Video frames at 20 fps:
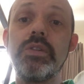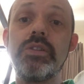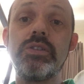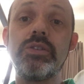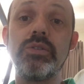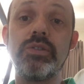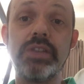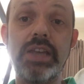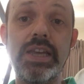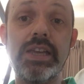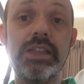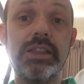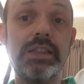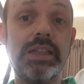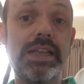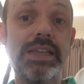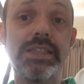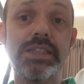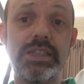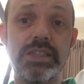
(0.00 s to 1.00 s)
to take
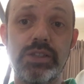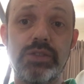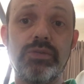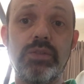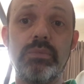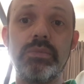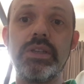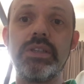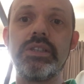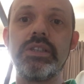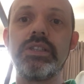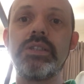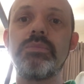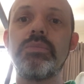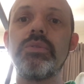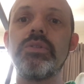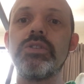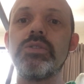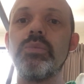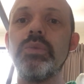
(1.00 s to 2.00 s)
lessons from this
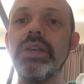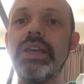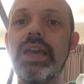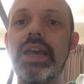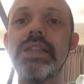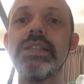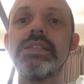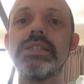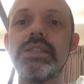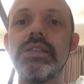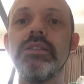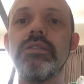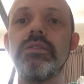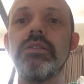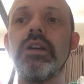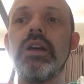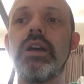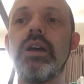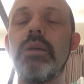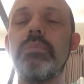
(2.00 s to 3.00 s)
experience, we can still
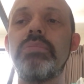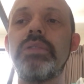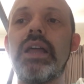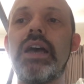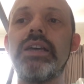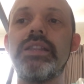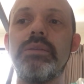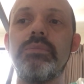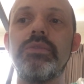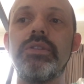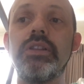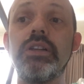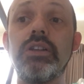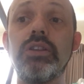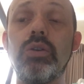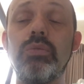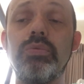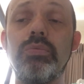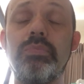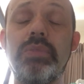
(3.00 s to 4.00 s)
uh, apply them to the
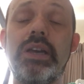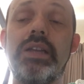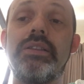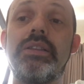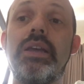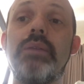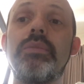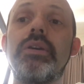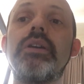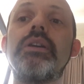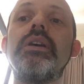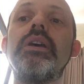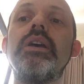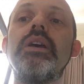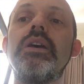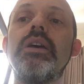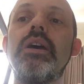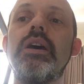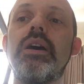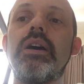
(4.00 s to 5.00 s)
global pandemic
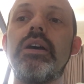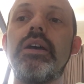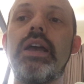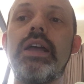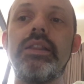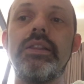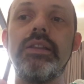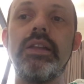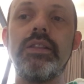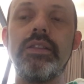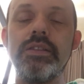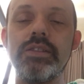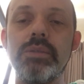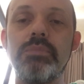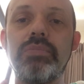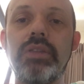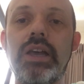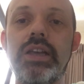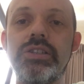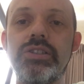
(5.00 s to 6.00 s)
and, and the
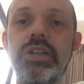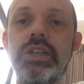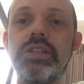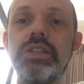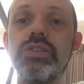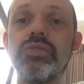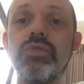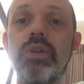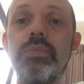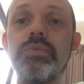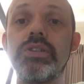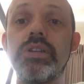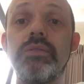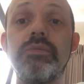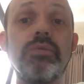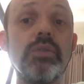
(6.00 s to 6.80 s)
supply chain disruption.